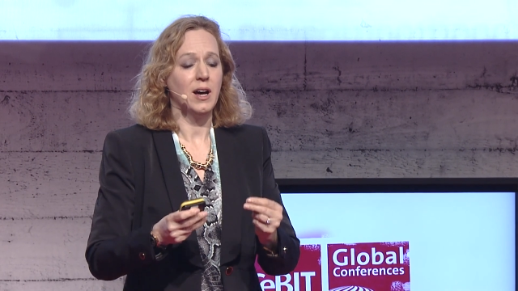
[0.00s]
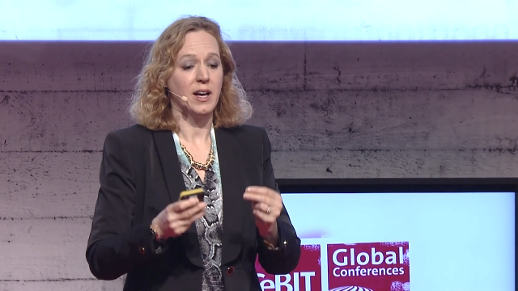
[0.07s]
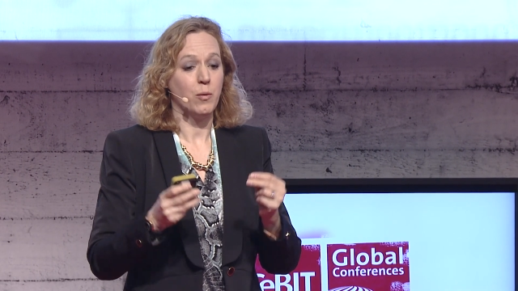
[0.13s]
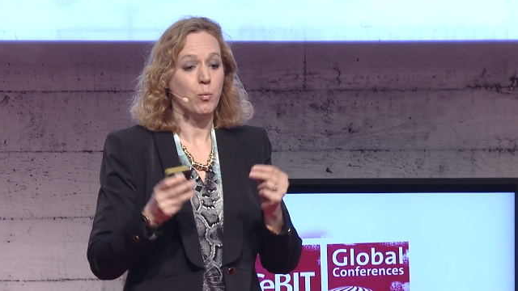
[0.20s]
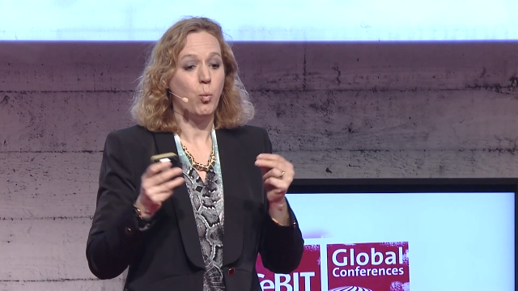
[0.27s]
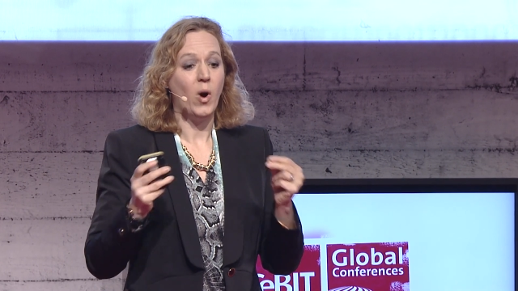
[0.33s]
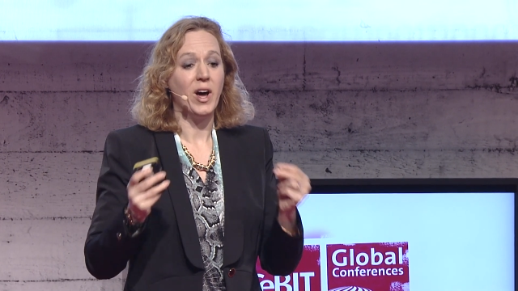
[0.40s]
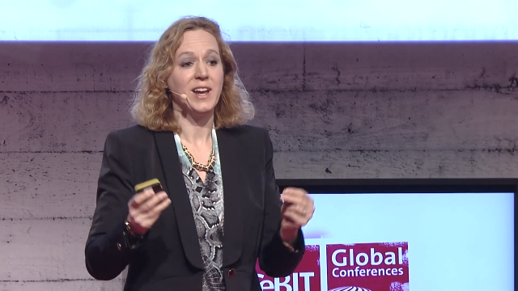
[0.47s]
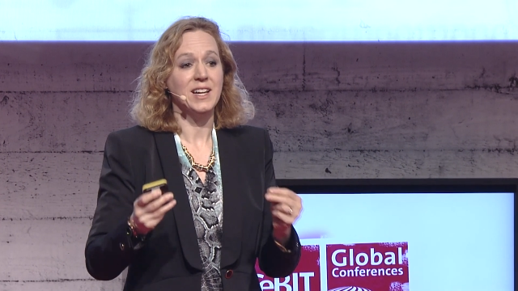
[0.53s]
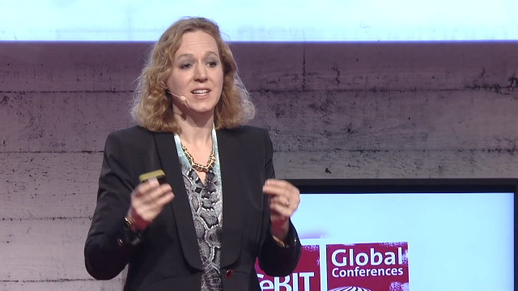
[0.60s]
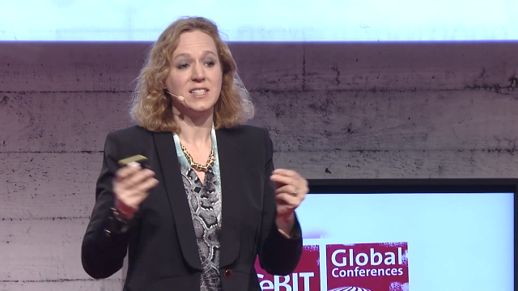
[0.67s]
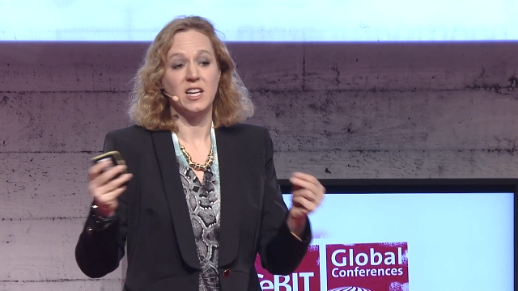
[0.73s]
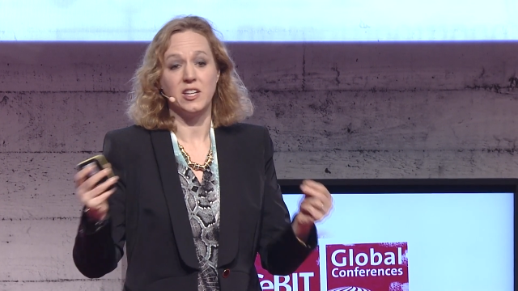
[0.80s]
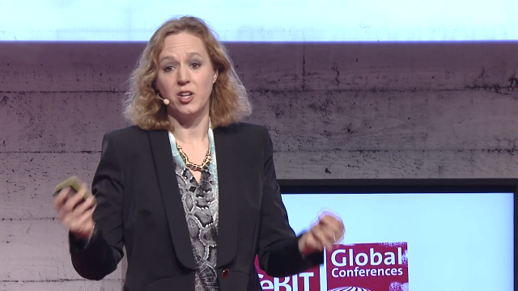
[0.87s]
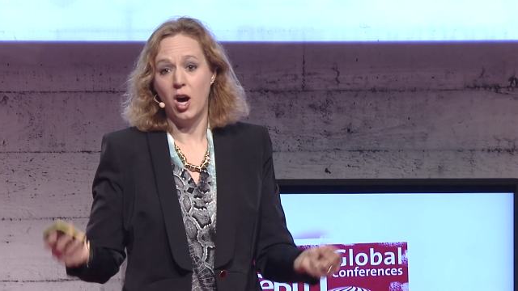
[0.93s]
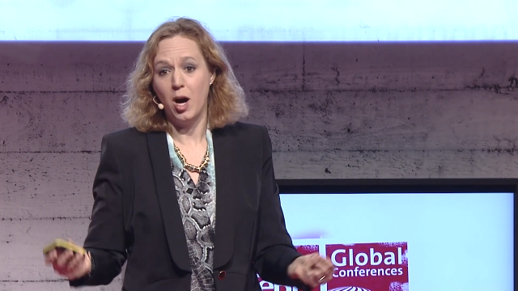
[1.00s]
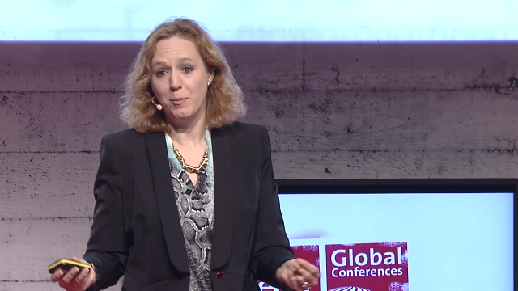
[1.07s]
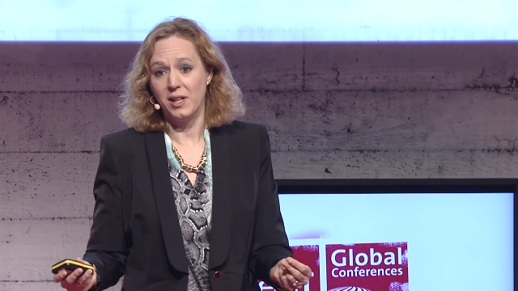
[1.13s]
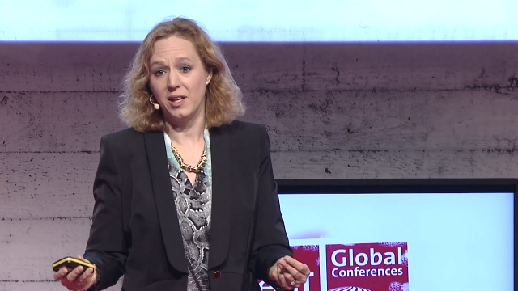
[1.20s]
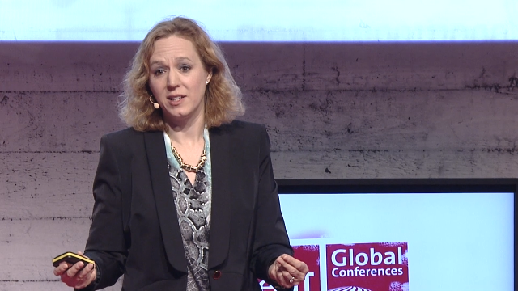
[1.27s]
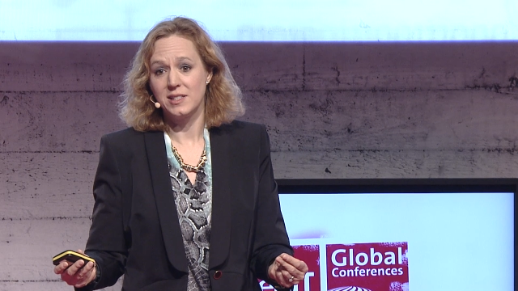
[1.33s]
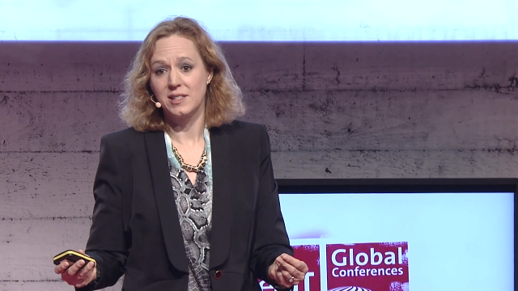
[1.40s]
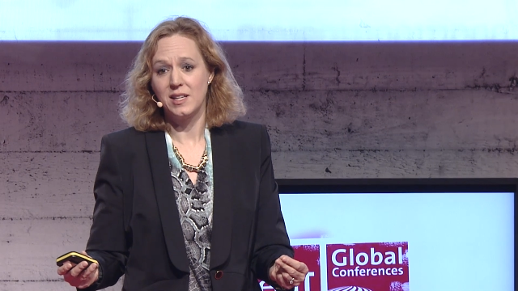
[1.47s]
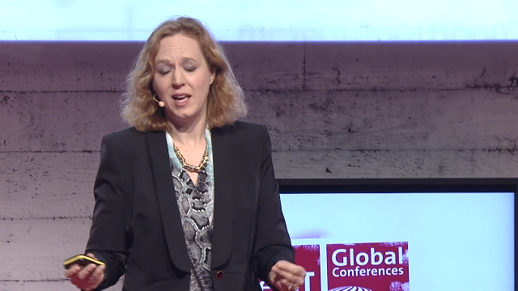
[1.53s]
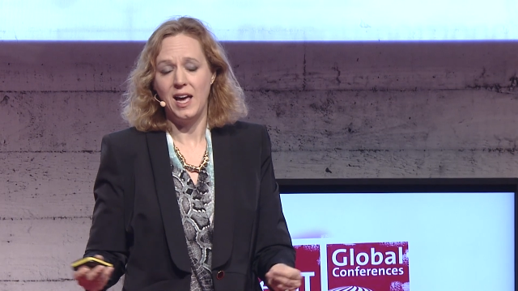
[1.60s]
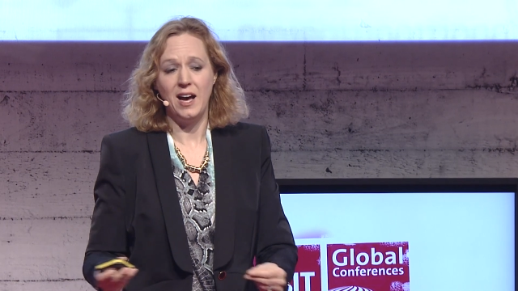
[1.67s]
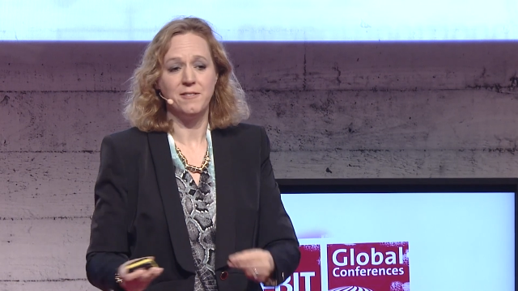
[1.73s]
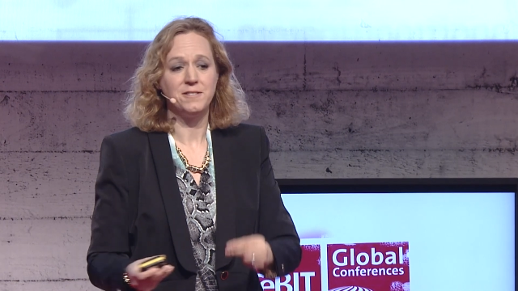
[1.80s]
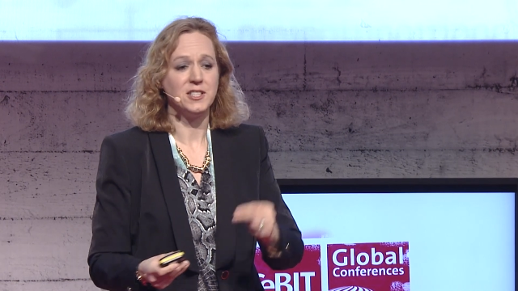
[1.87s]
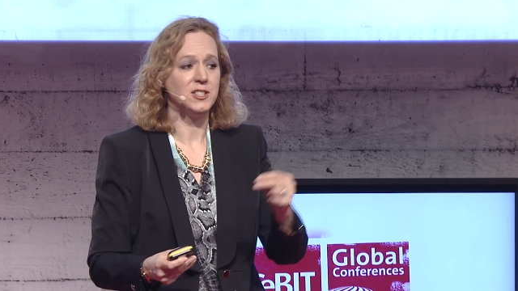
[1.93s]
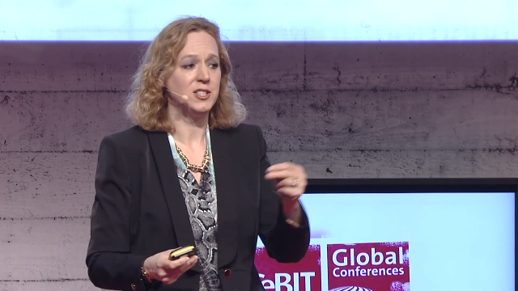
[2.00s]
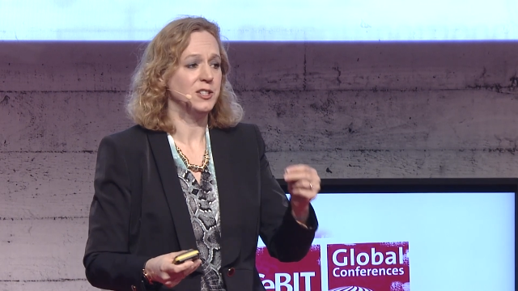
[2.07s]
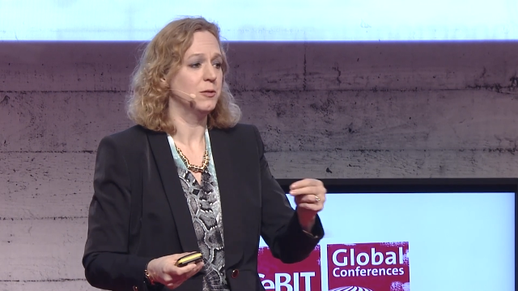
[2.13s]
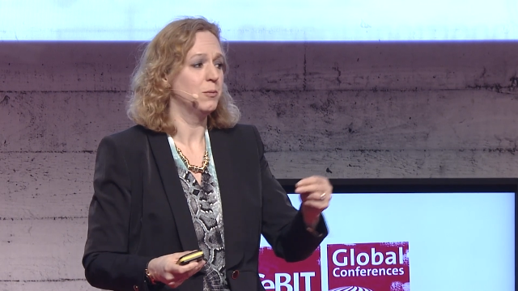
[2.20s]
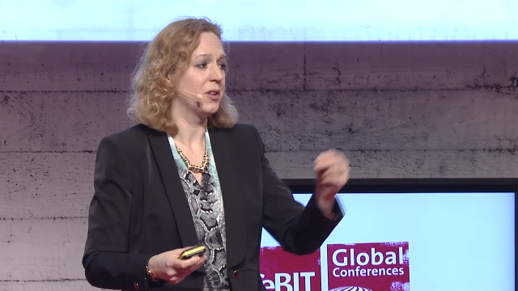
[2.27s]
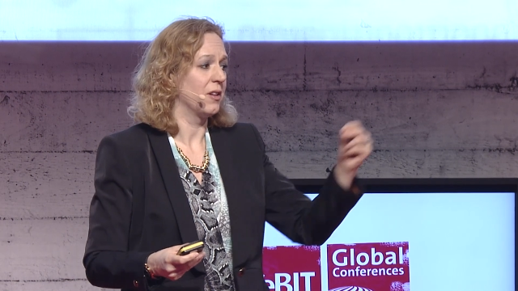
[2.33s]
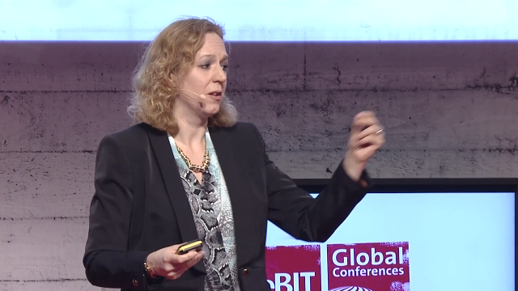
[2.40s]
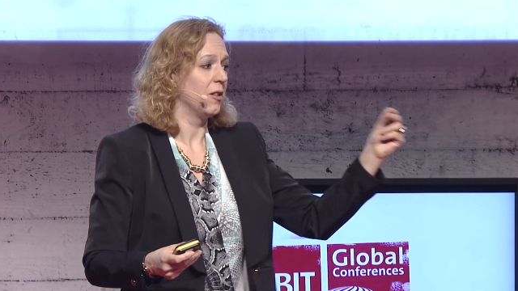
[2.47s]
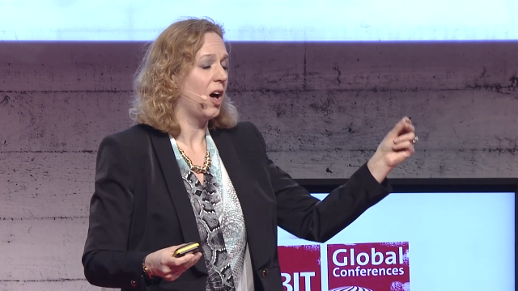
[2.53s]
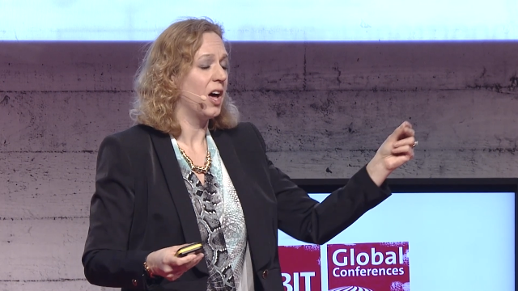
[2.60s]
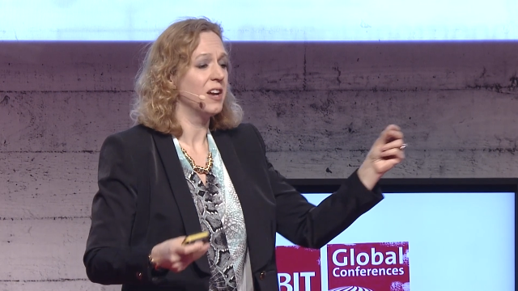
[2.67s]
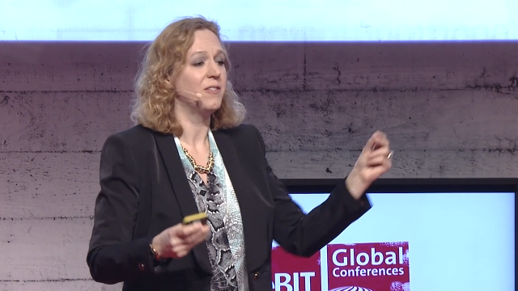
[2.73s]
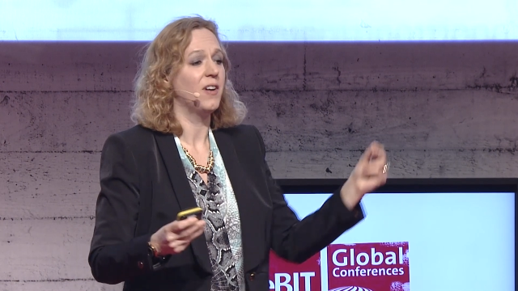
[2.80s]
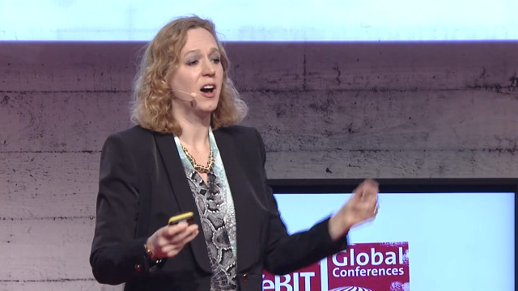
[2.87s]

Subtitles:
what is anomalous, have to do with a lot of